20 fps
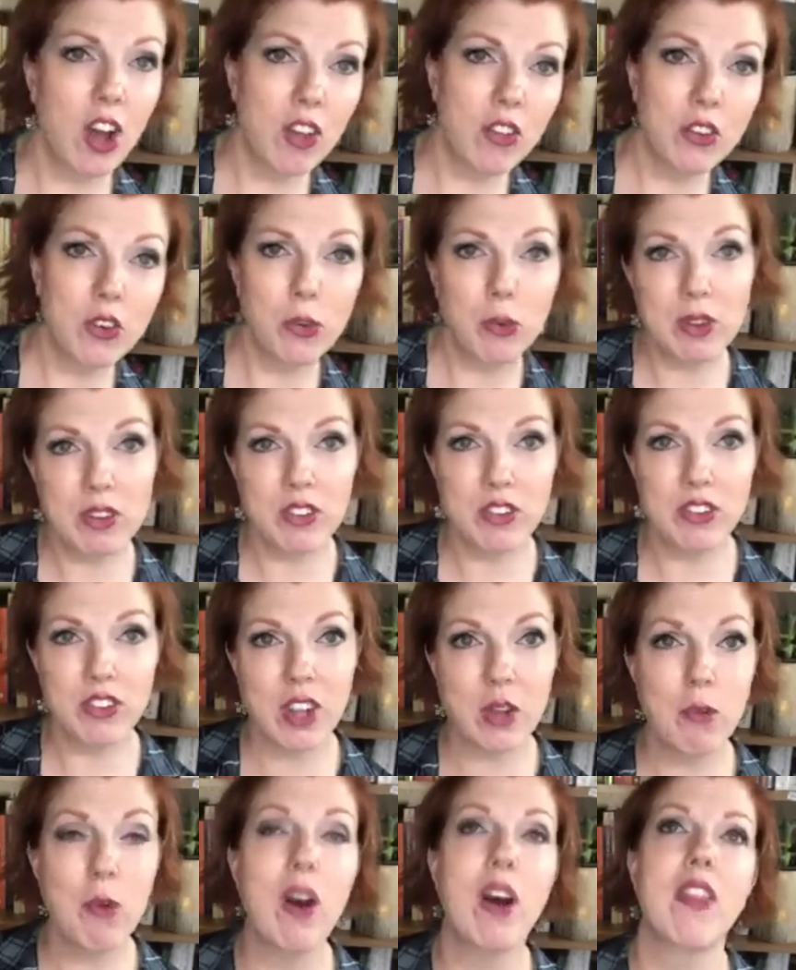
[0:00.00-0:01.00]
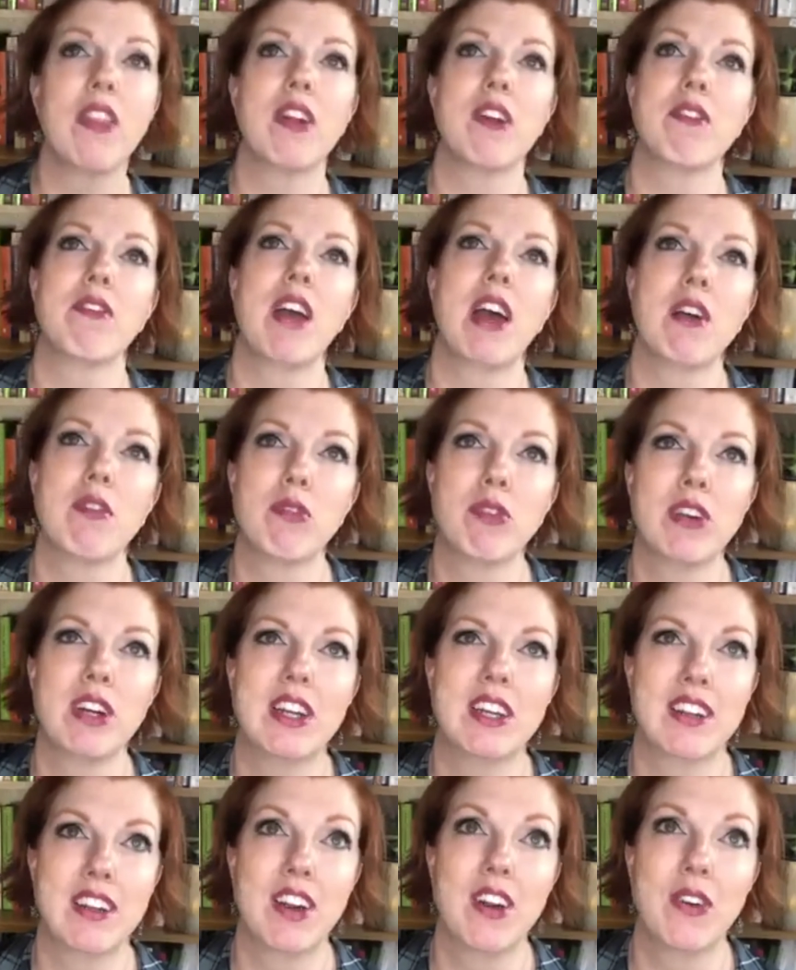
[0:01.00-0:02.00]
the Twizzlers I want, they're
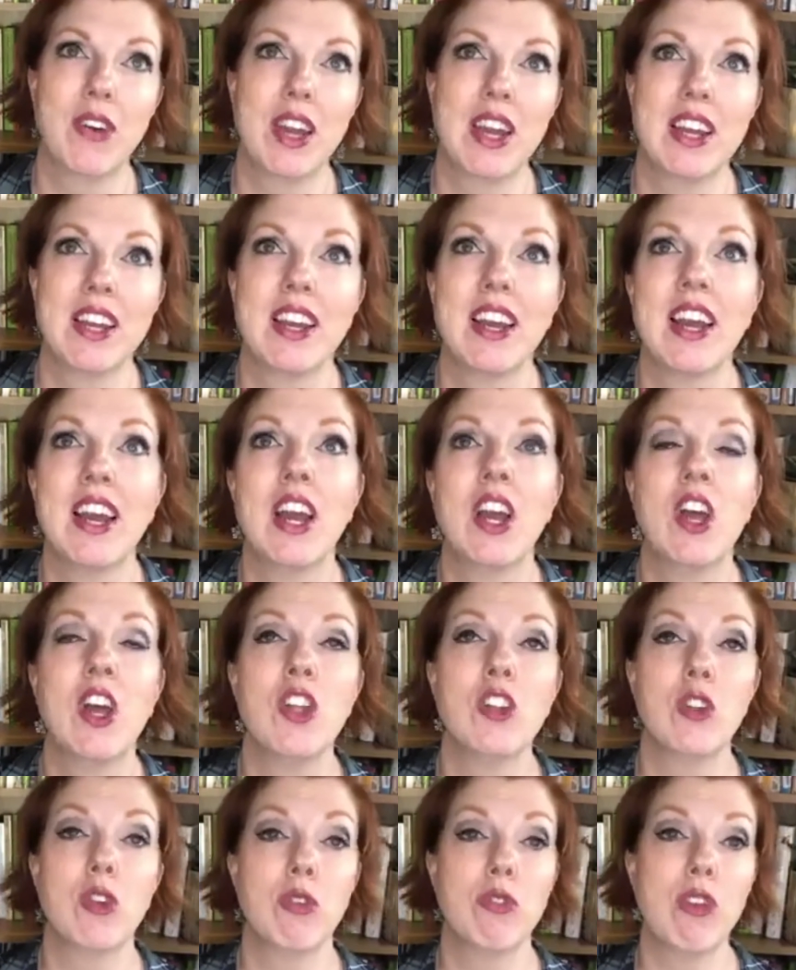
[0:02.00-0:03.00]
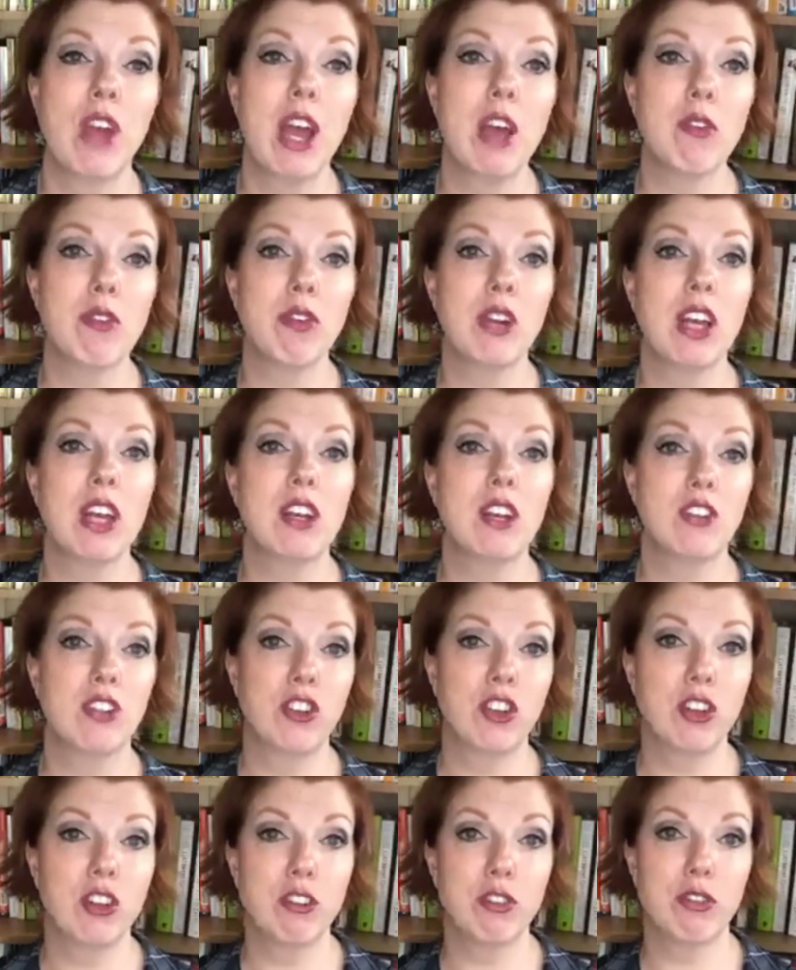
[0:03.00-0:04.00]
fat-free. Okay. So fat-free and
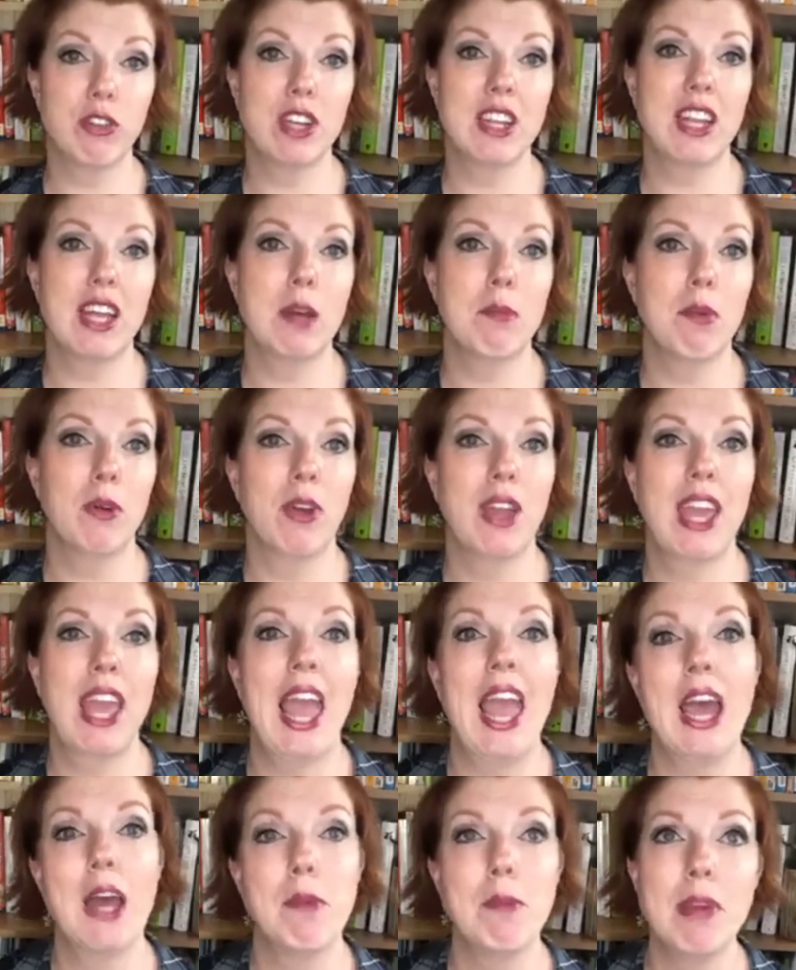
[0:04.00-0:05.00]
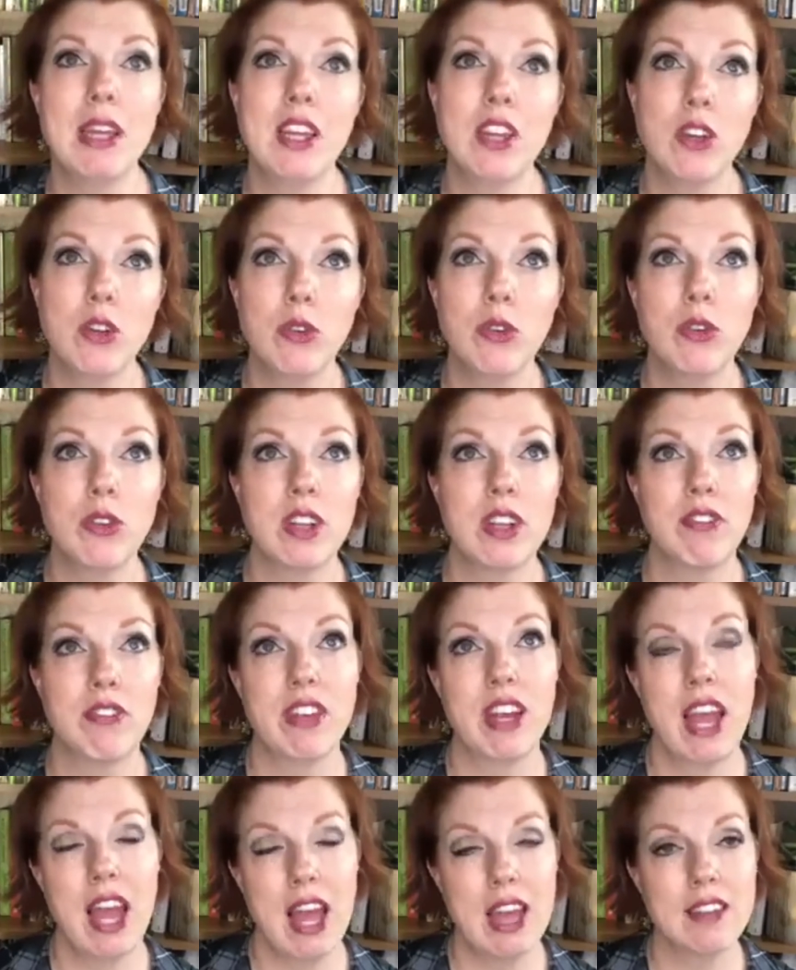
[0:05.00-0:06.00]
sugar-free label can be used if
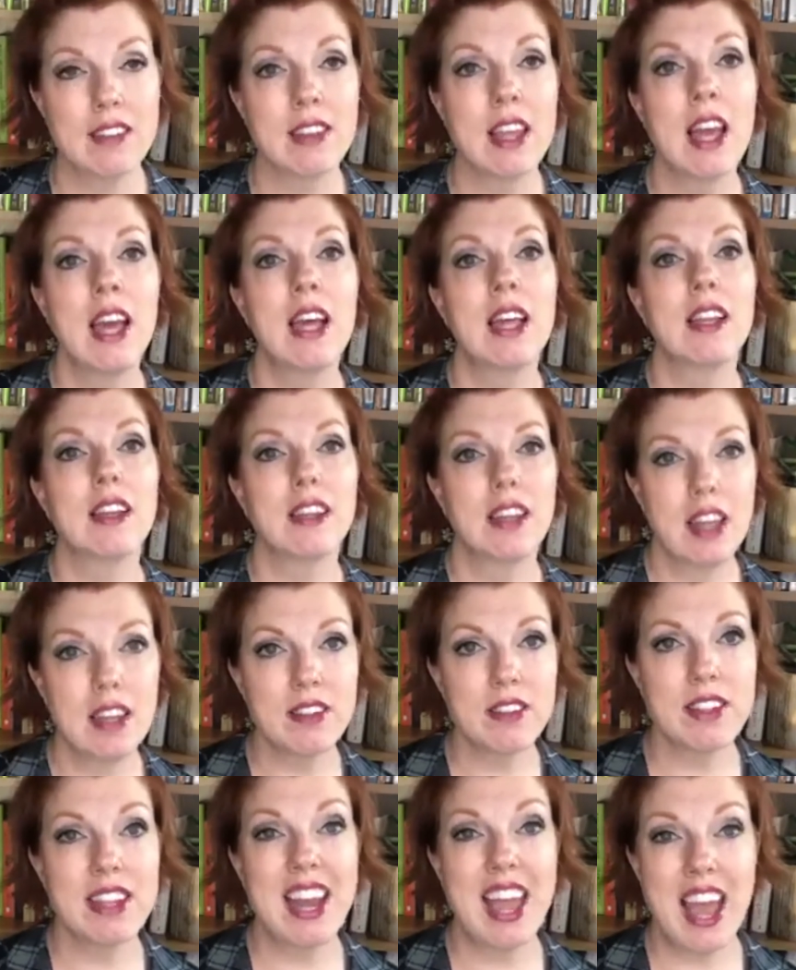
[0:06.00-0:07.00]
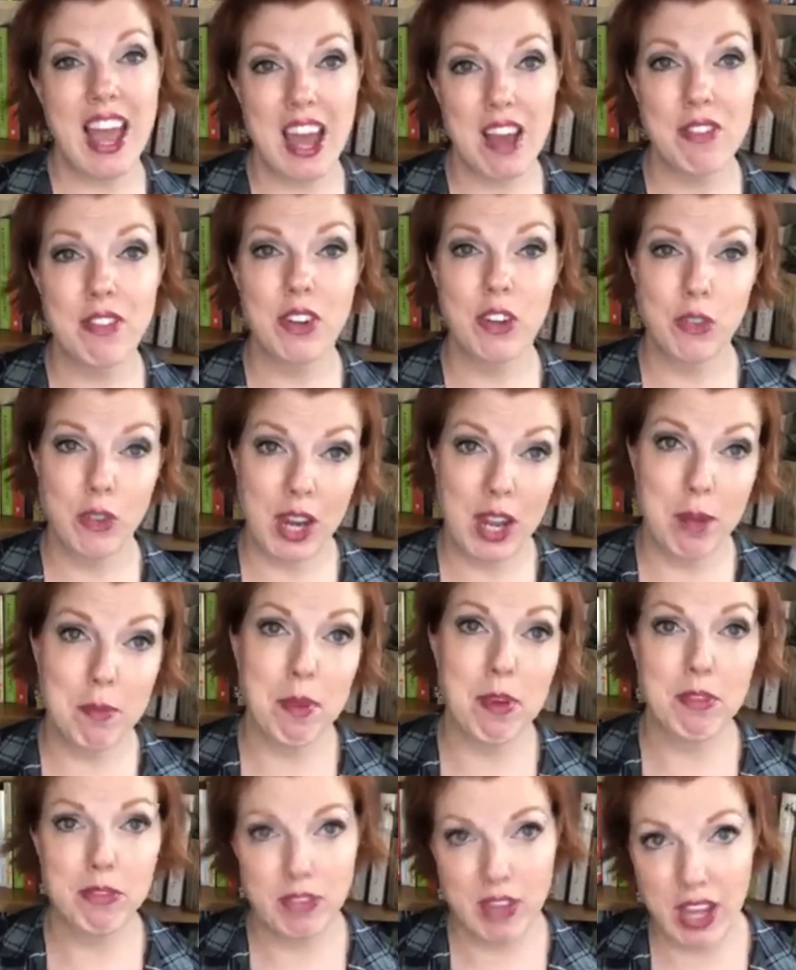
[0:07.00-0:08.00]
it has less than half a gram
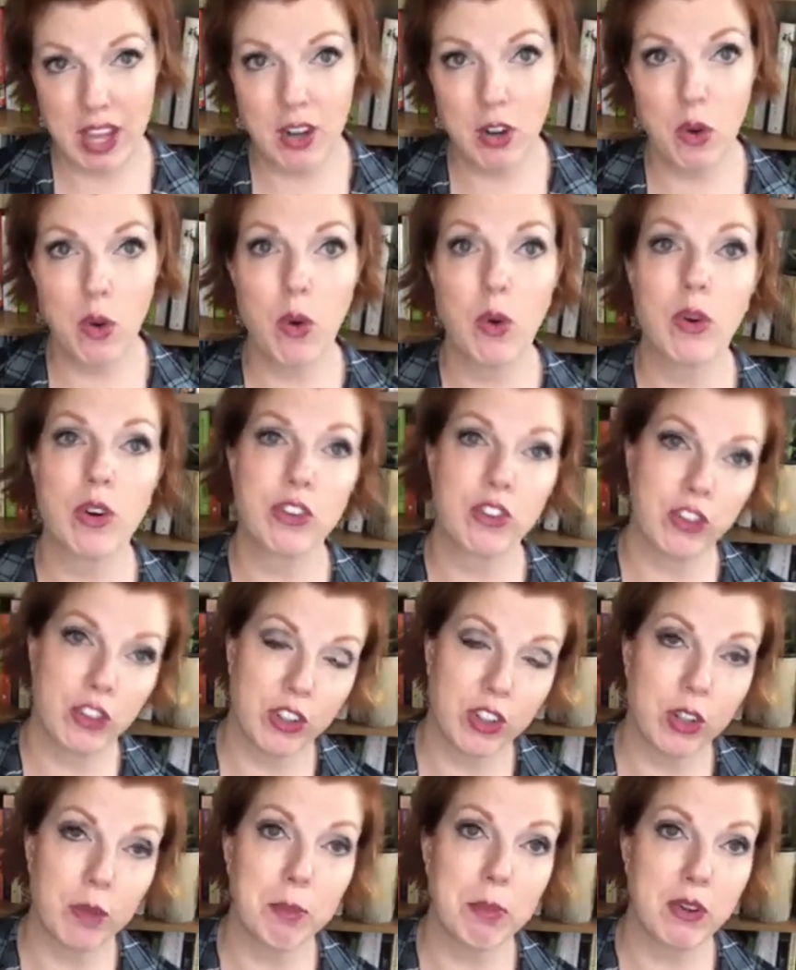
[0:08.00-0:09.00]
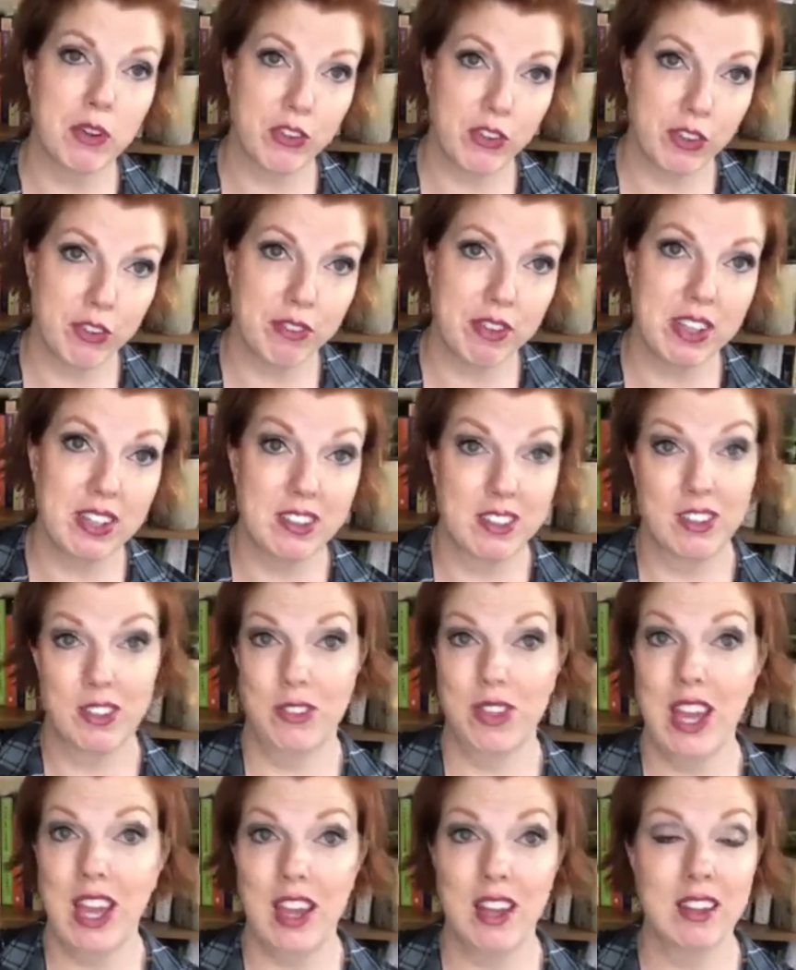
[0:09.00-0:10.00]
of fat or sugar per serving. So
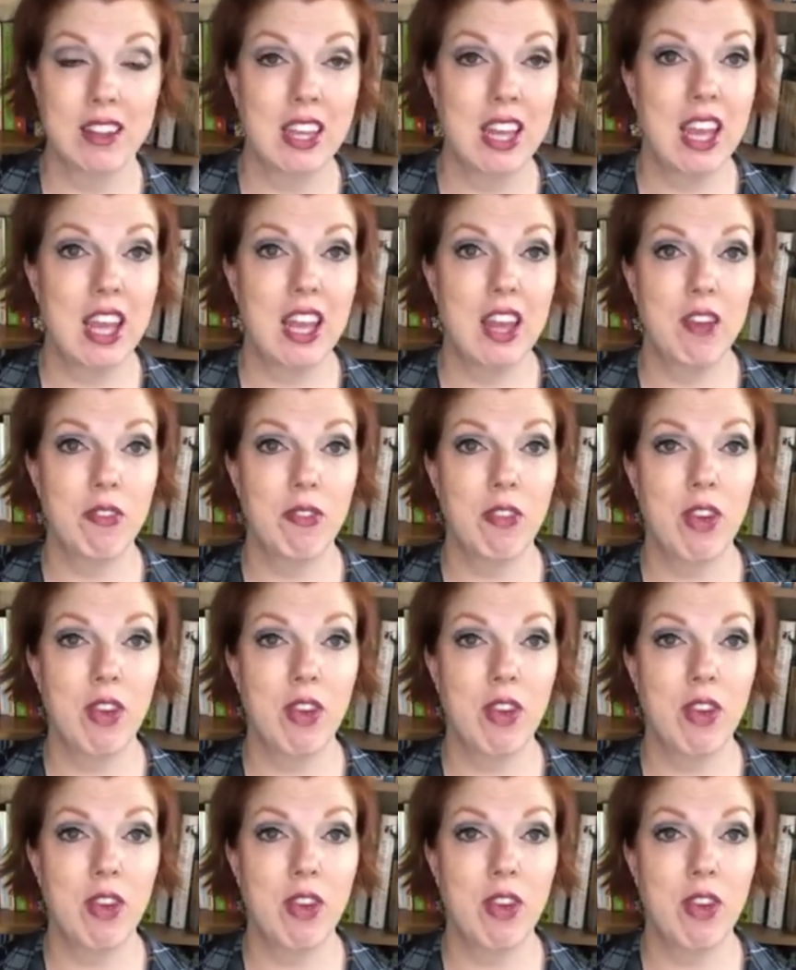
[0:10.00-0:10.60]
yeah, if,